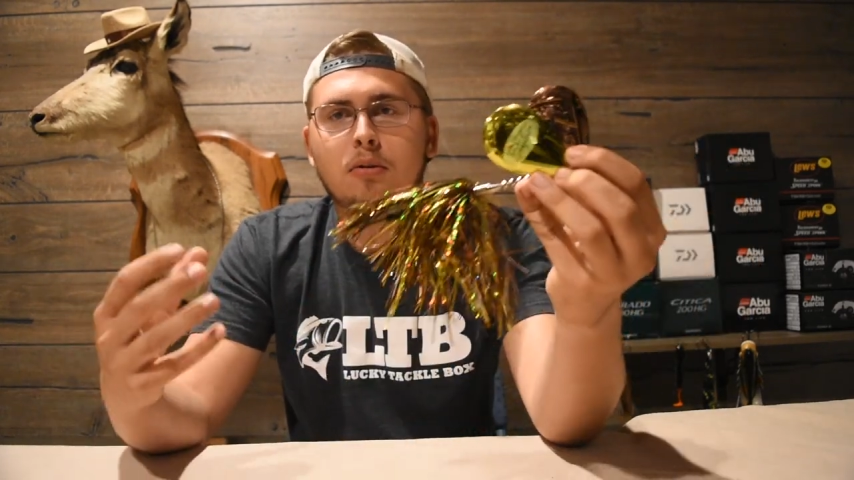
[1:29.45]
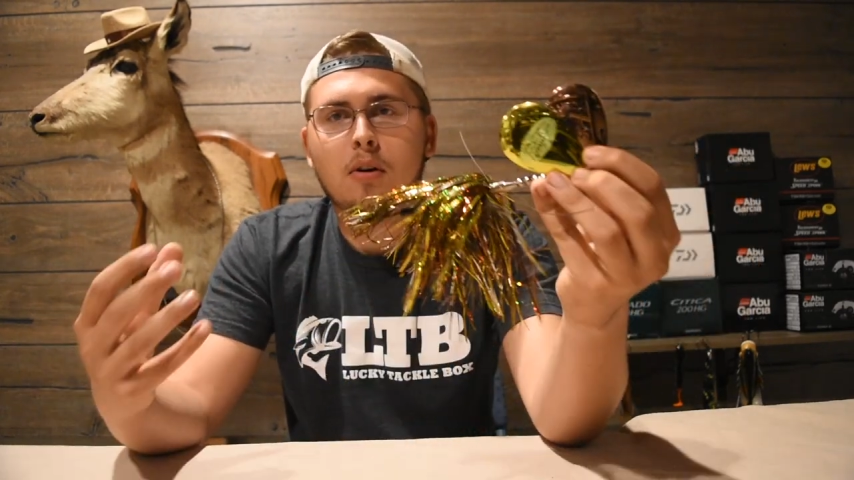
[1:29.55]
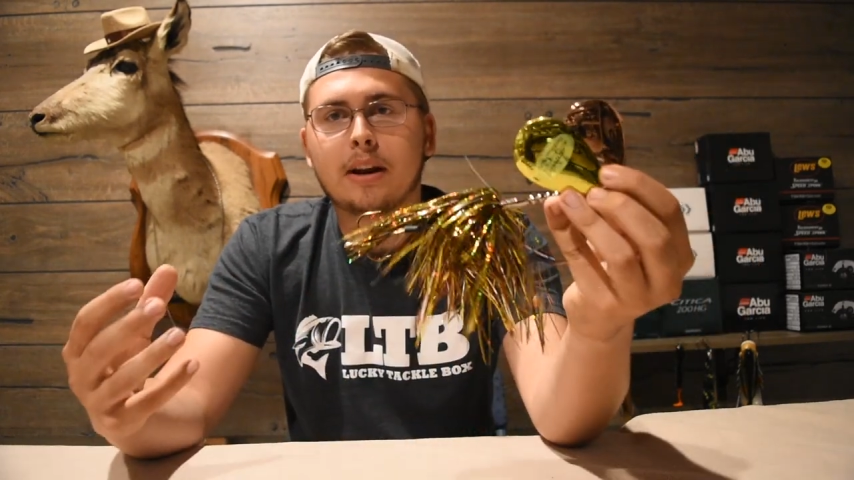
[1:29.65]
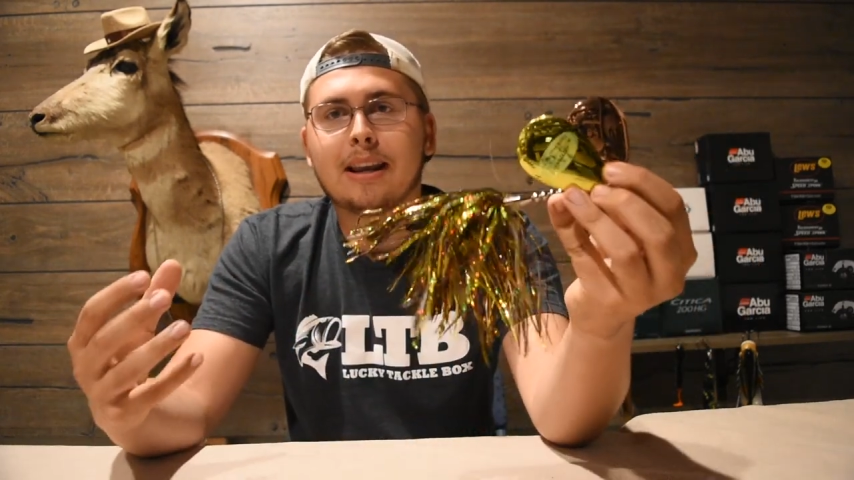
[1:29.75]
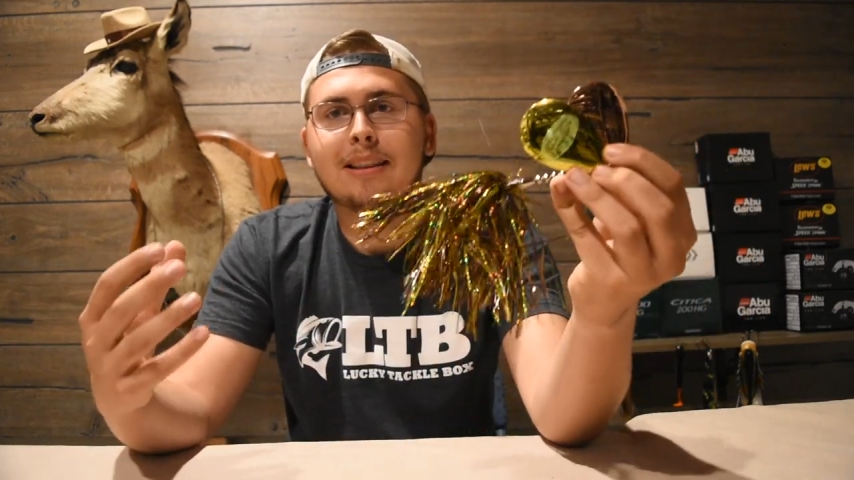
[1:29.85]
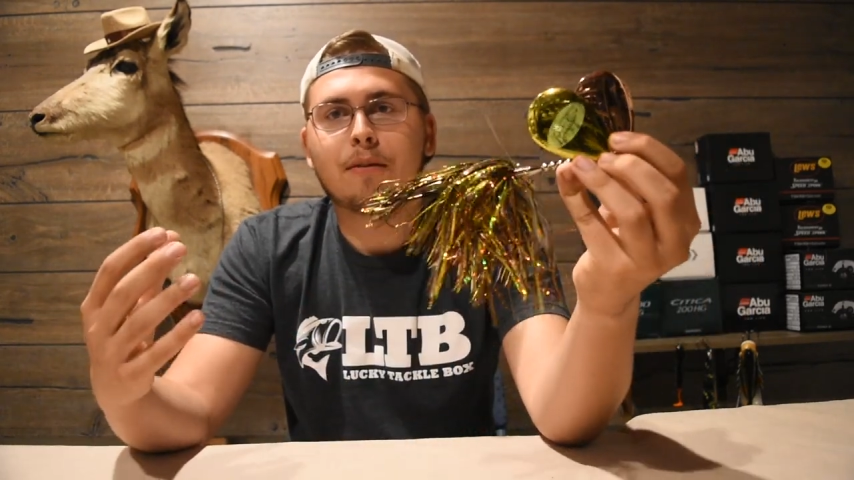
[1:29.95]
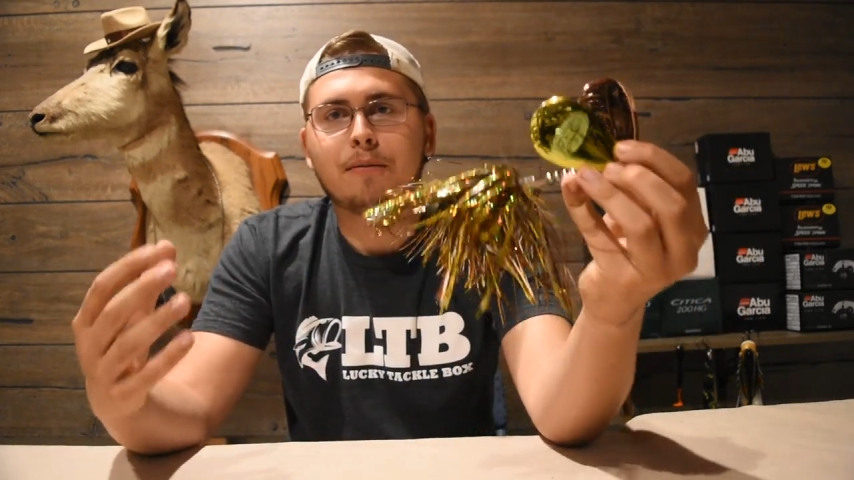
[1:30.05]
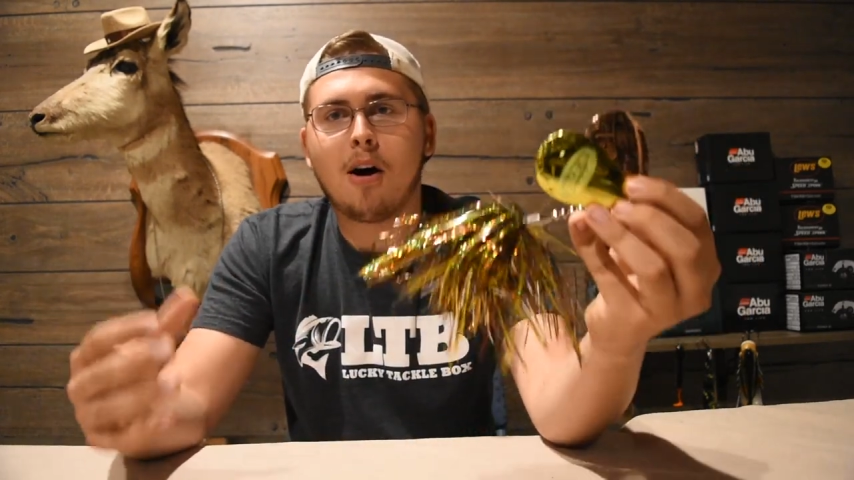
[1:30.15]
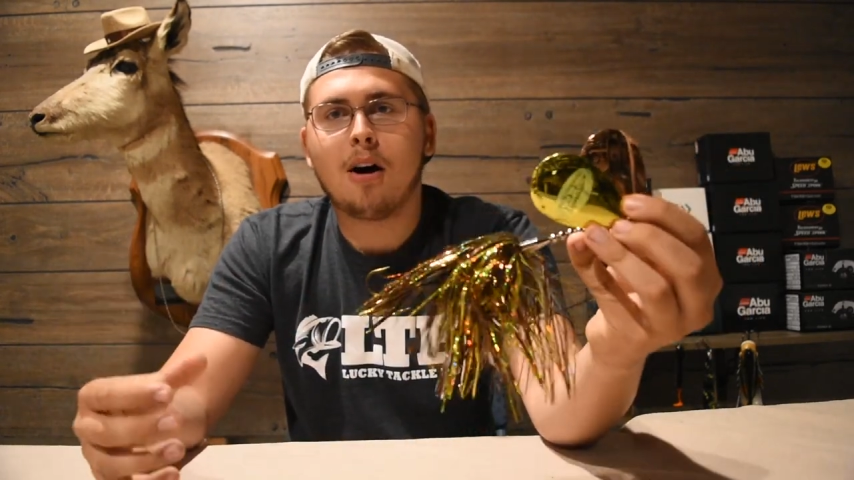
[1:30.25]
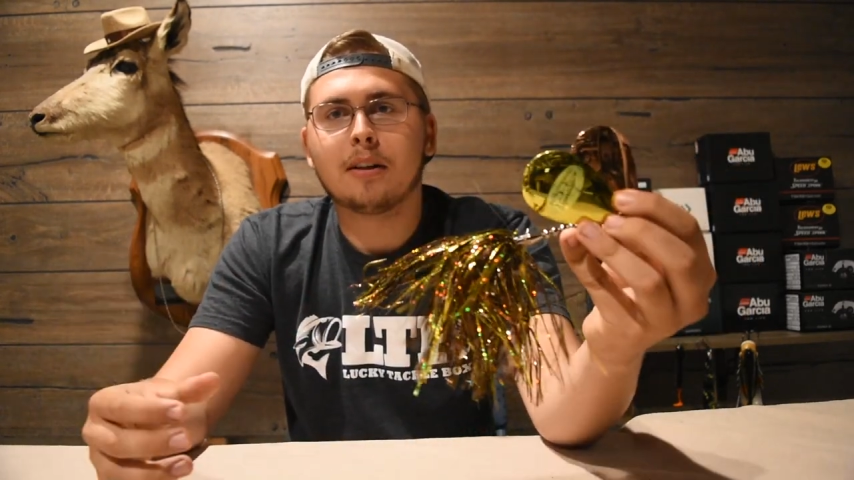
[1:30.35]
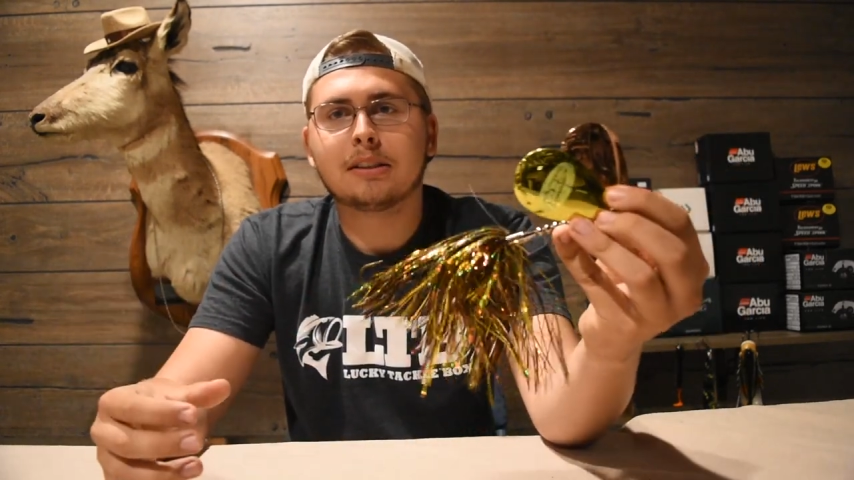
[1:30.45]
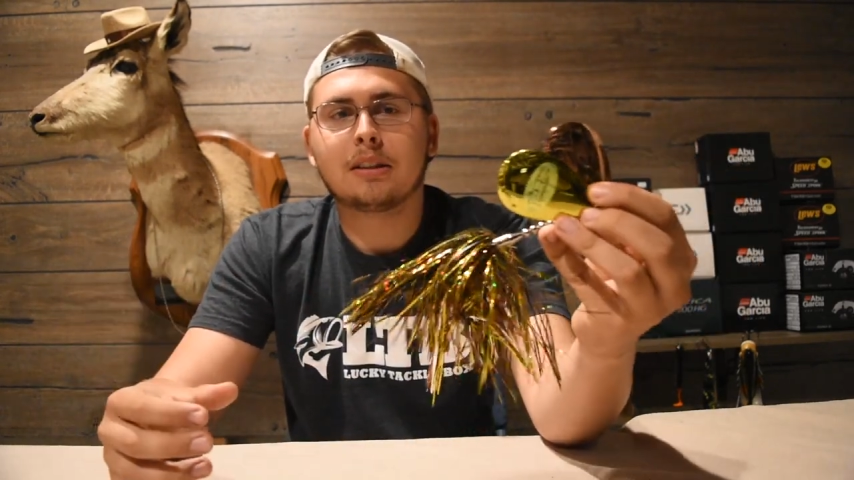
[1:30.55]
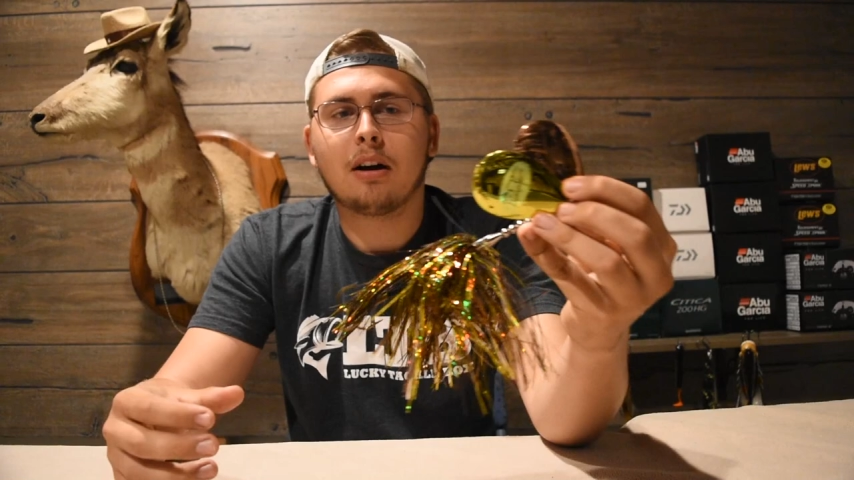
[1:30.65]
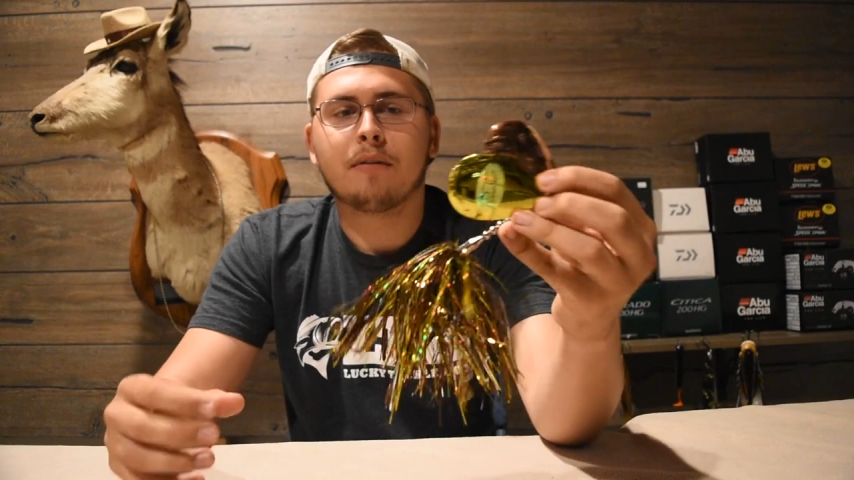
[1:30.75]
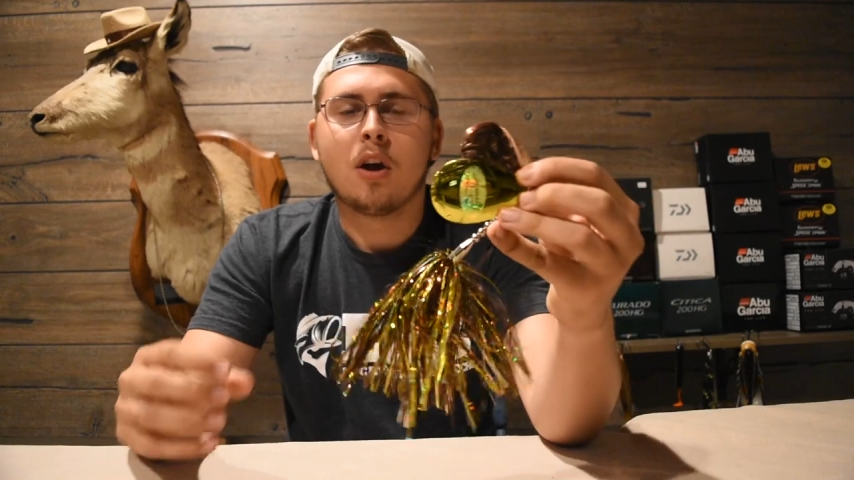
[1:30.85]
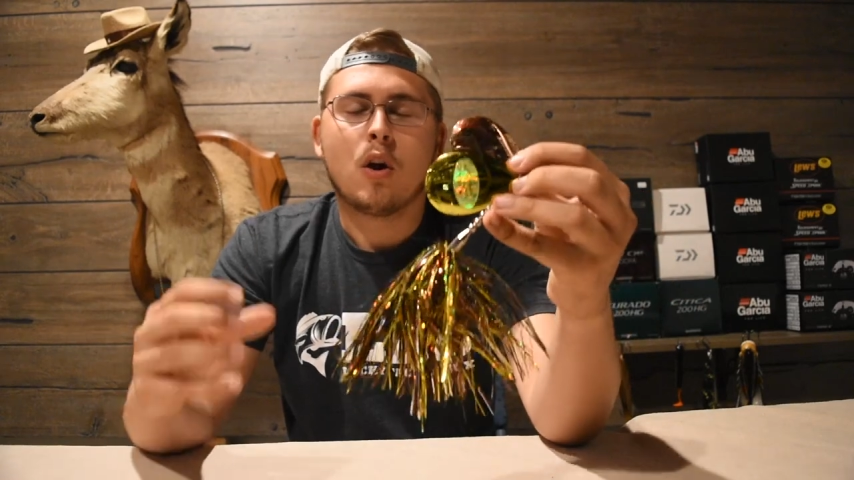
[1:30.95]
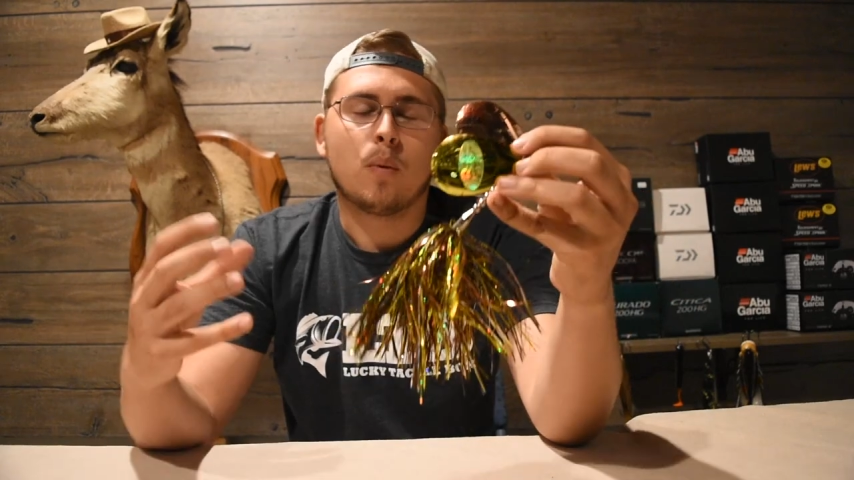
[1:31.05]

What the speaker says: throw it in the fall and stuff